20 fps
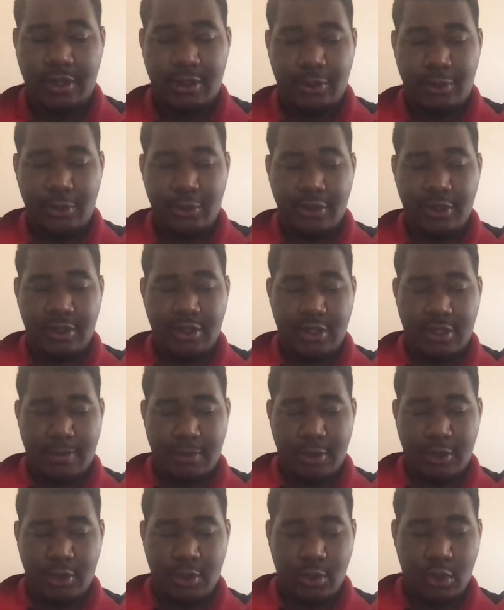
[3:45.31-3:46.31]
including the
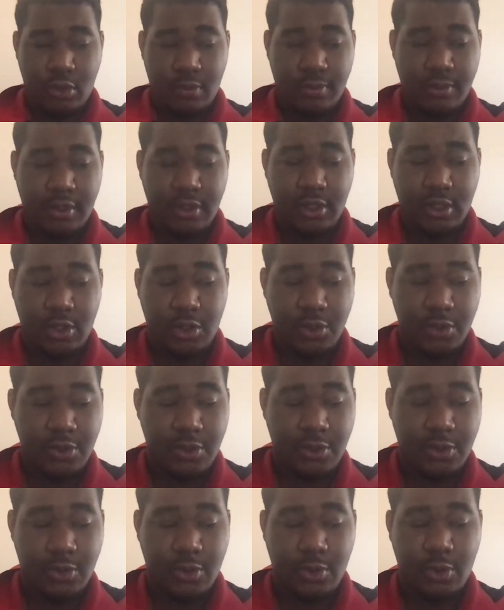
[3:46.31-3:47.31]
special opening that shows
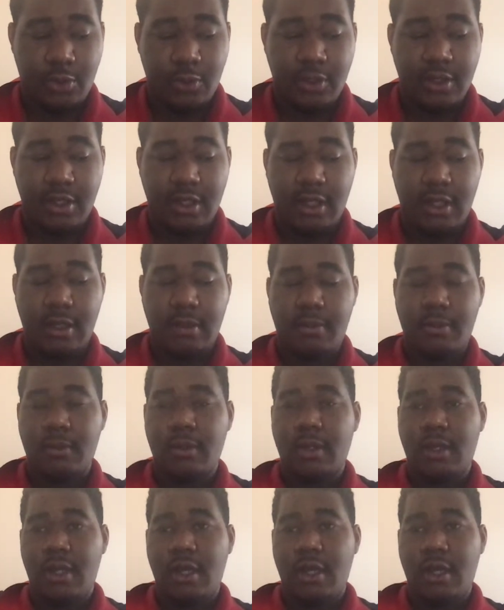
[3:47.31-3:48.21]
the story name,